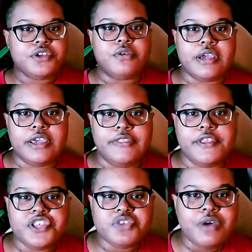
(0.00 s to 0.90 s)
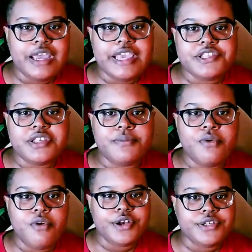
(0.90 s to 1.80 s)
Okay, and this is why it's
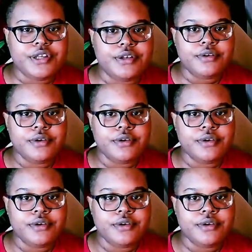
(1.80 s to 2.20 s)
important